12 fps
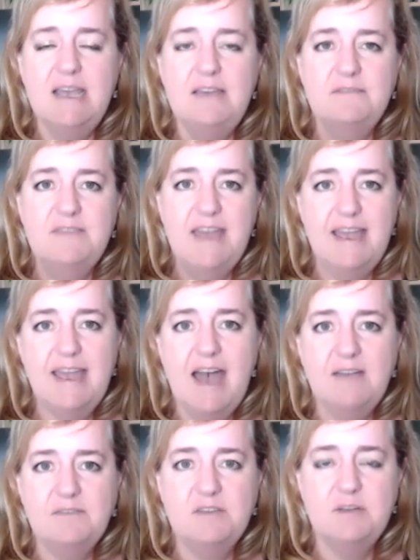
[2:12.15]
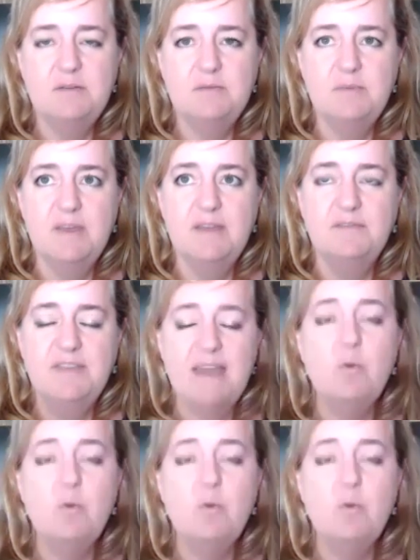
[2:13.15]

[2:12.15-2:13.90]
if they